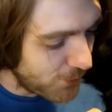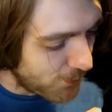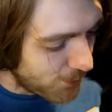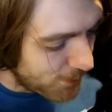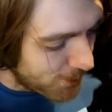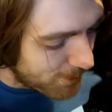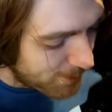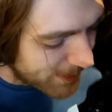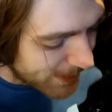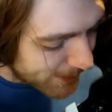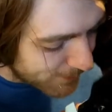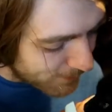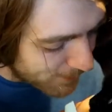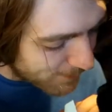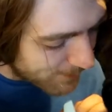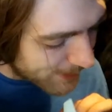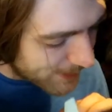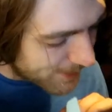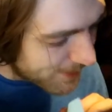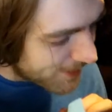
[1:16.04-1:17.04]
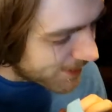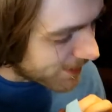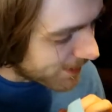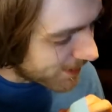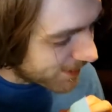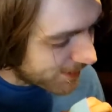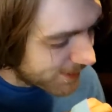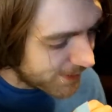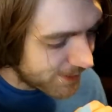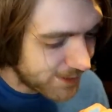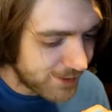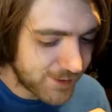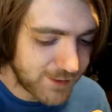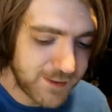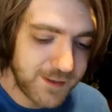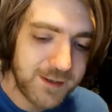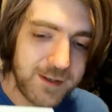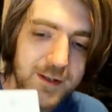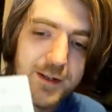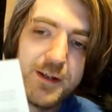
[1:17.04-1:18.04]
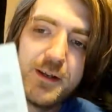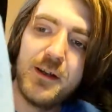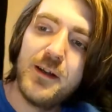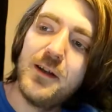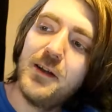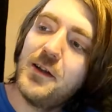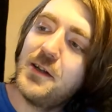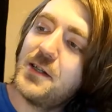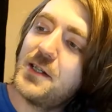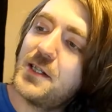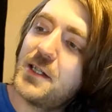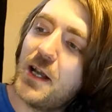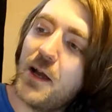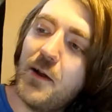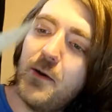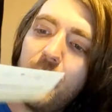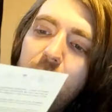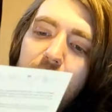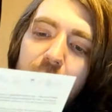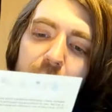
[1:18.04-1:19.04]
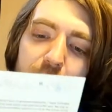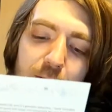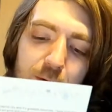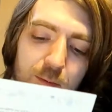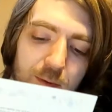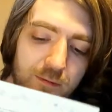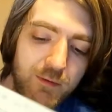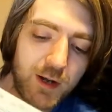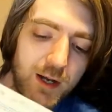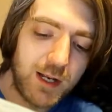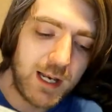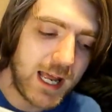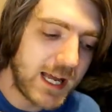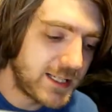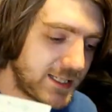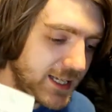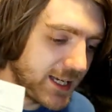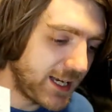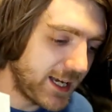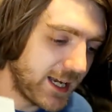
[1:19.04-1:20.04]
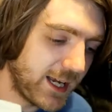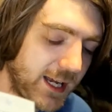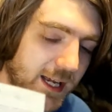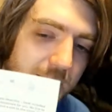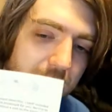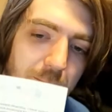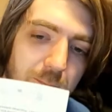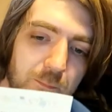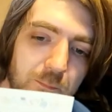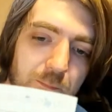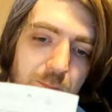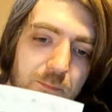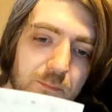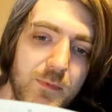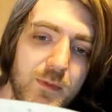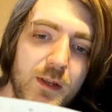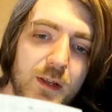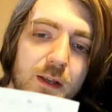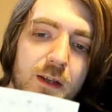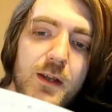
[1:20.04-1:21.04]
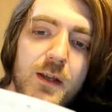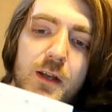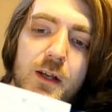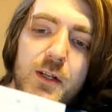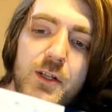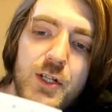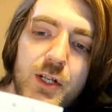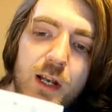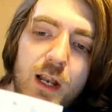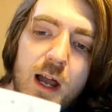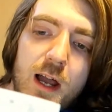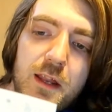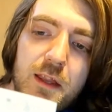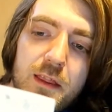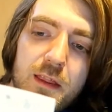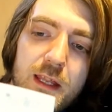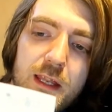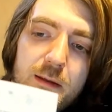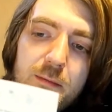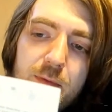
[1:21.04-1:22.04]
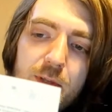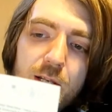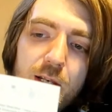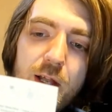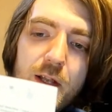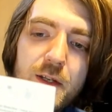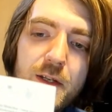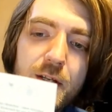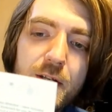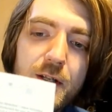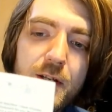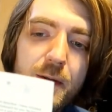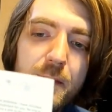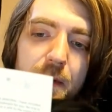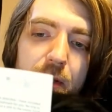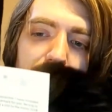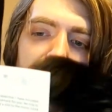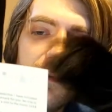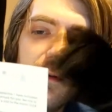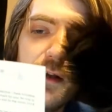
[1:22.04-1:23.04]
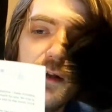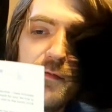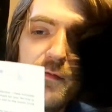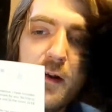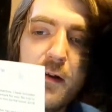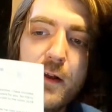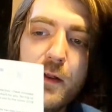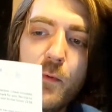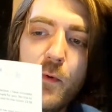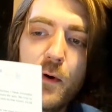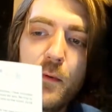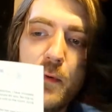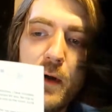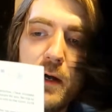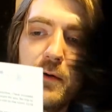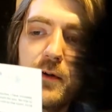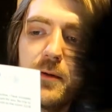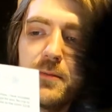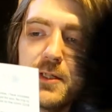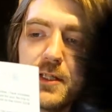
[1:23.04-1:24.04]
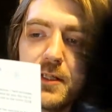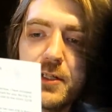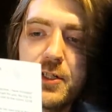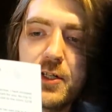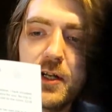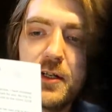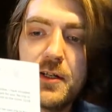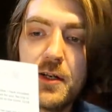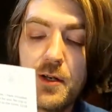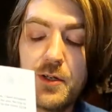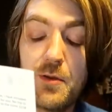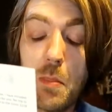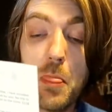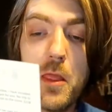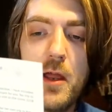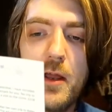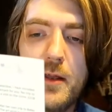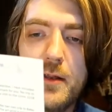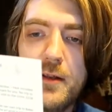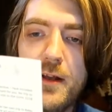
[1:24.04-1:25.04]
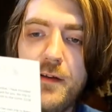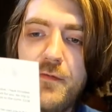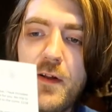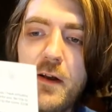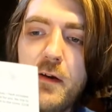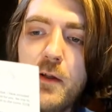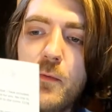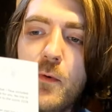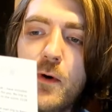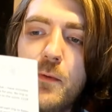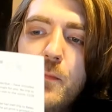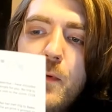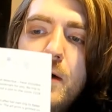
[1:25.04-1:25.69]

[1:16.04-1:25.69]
Oh, Biggie, what we got? So, uh, oh, we've got a letter here. July theme, the London commute. A very warm welcome to the ju bleh, a very warm